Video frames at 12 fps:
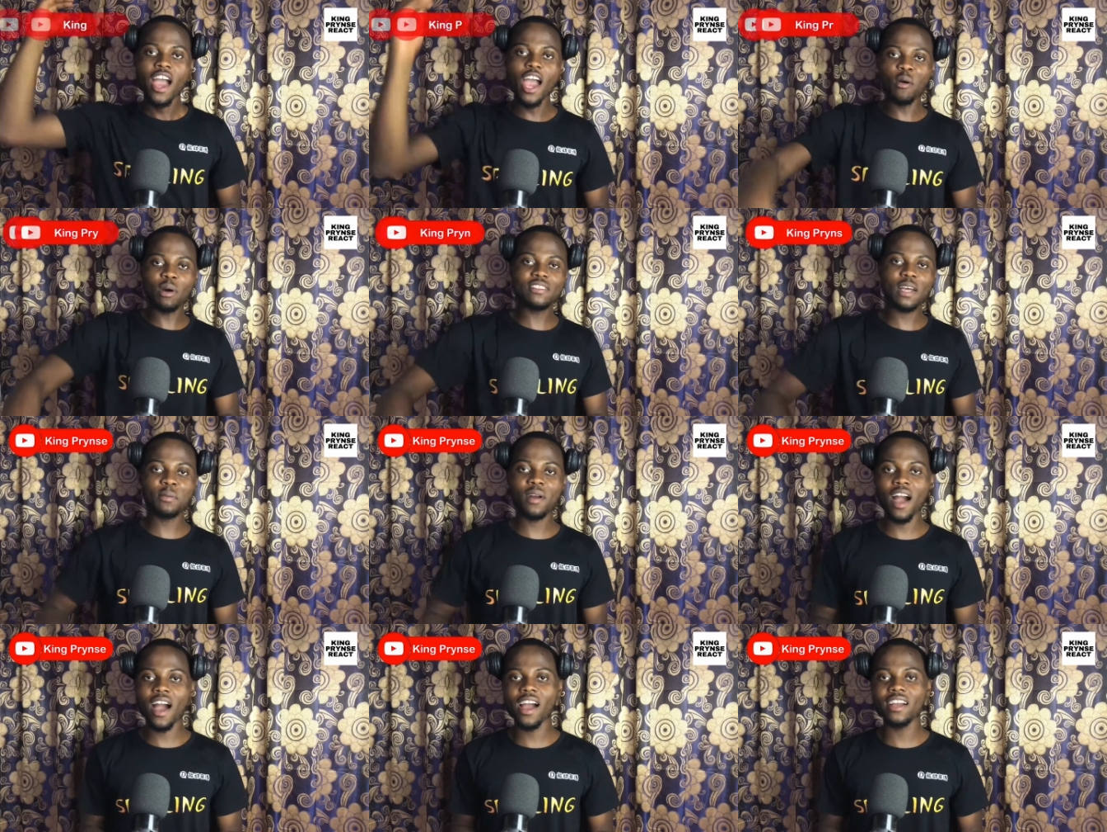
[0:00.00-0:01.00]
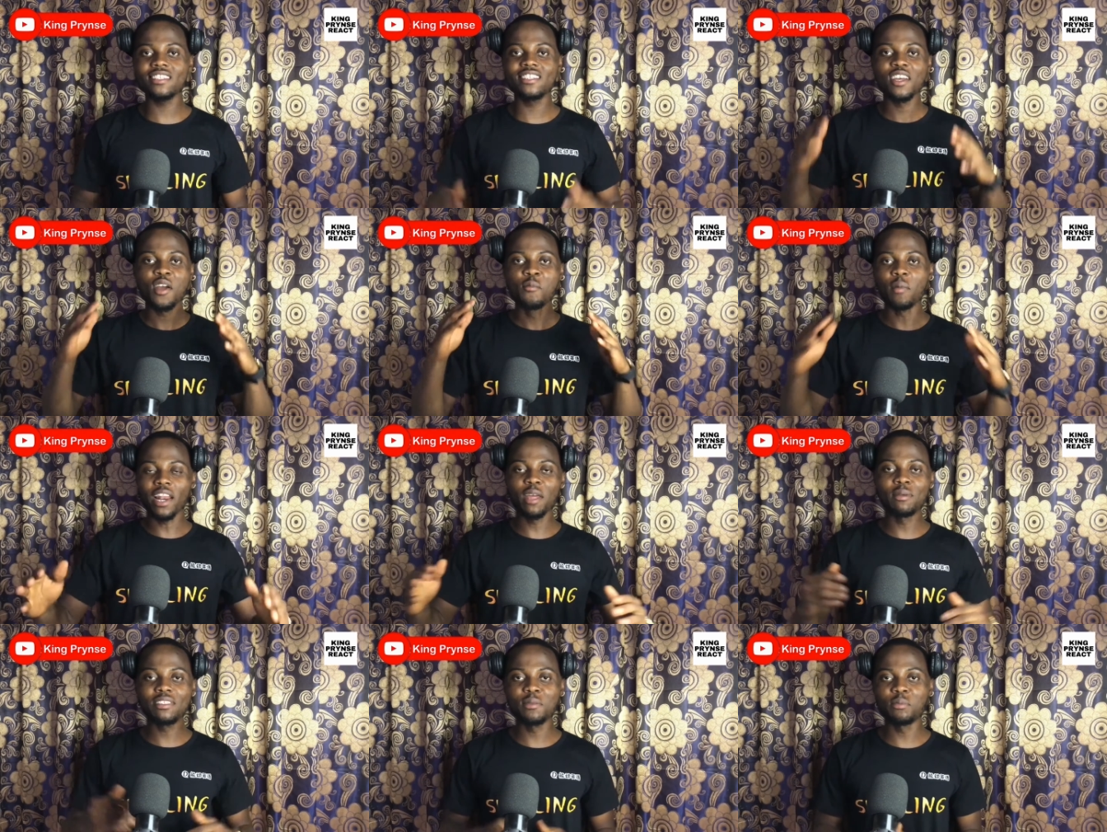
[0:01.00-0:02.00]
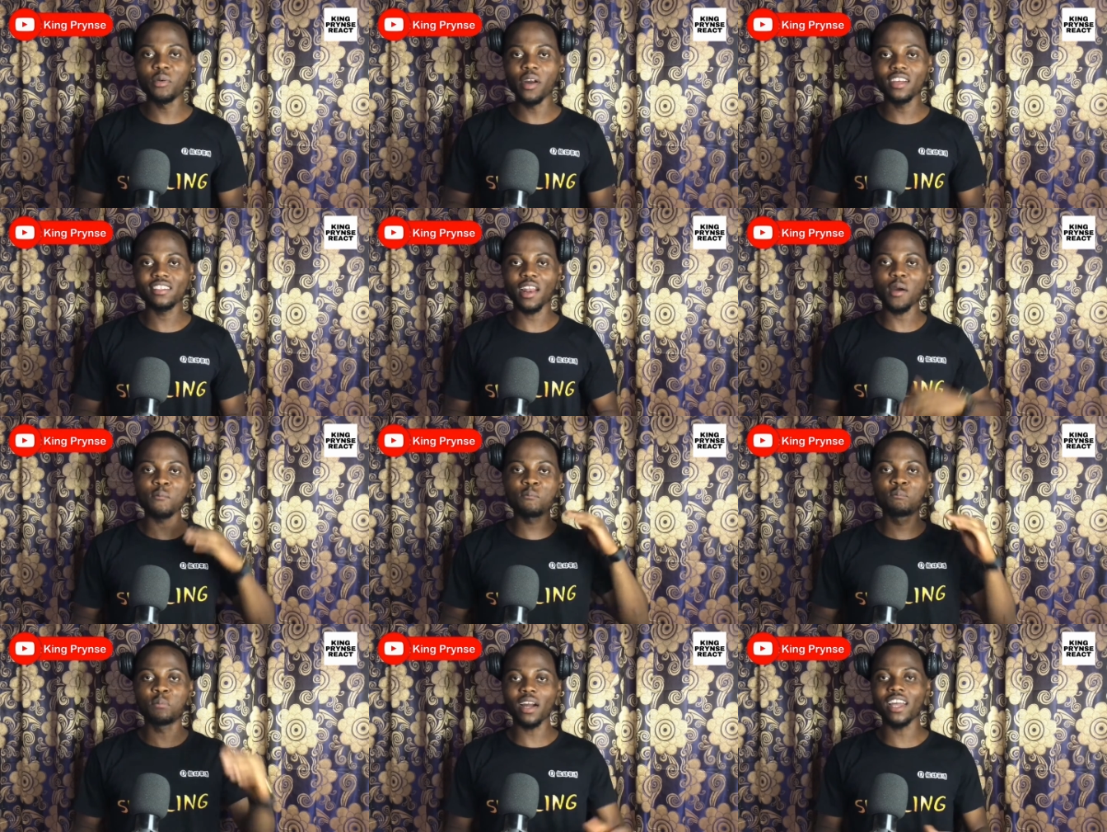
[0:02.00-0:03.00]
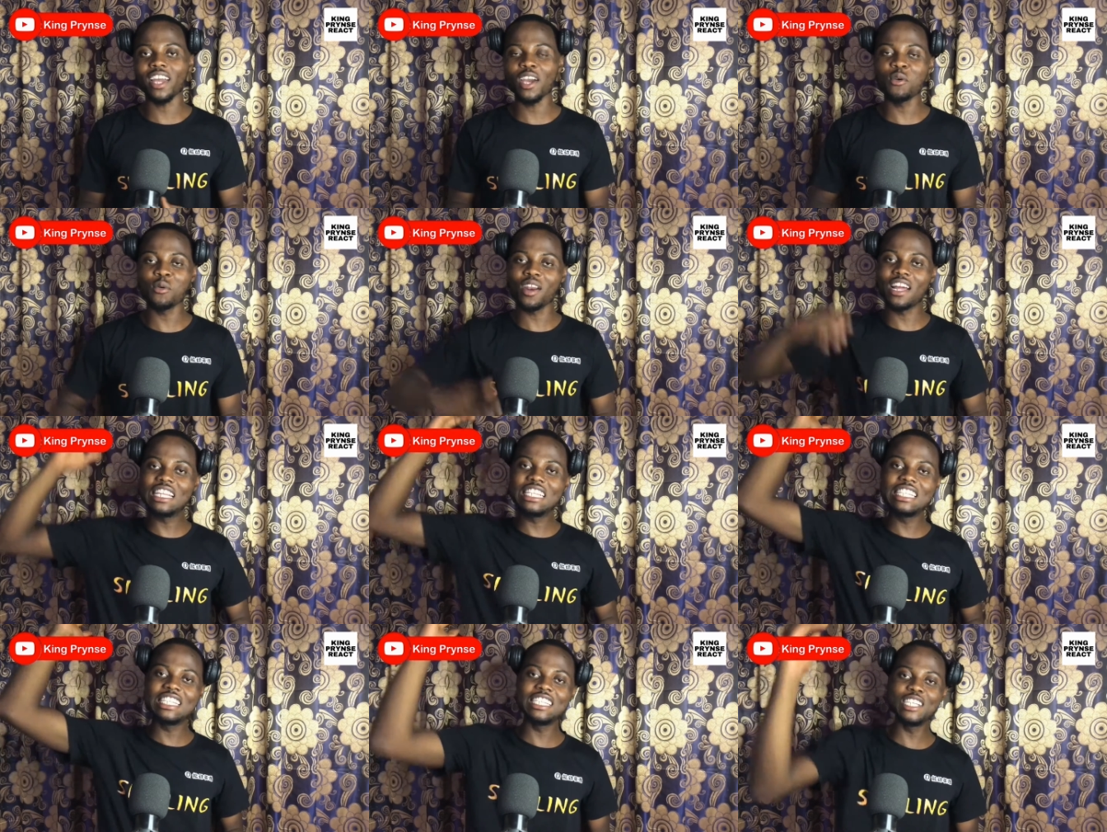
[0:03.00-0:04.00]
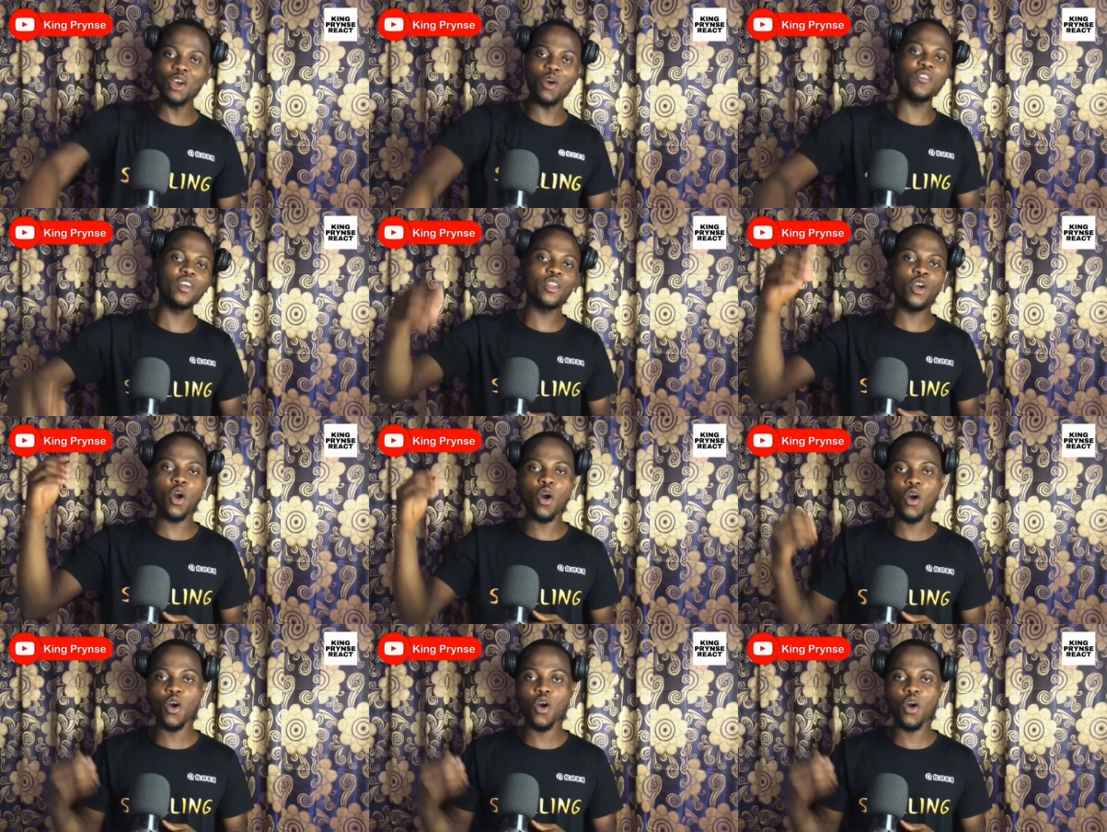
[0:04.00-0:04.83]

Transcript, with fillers: Hey, what's up guys? My name is King Prynse and I'm back again with a new video.